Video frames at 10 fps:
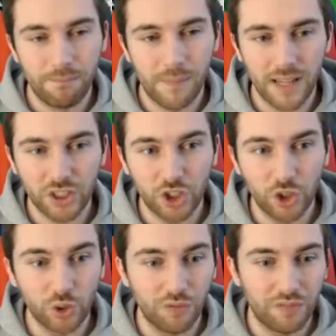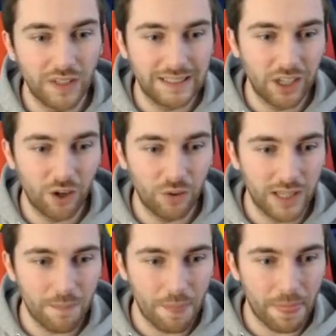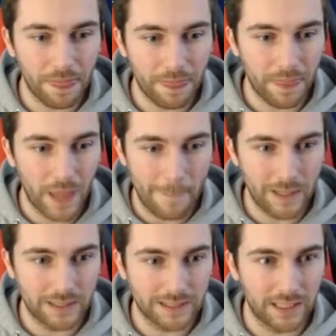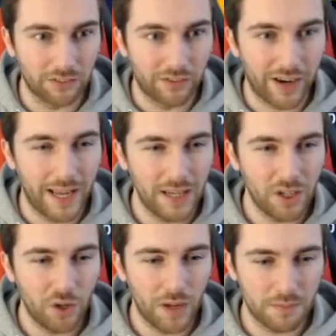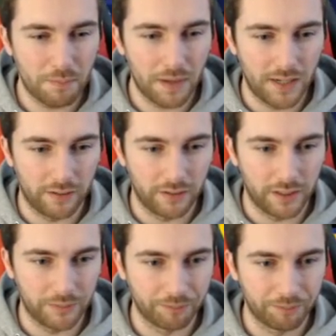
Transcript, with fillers: But as usual, V C only. Big stinker, right? Any new X P down here?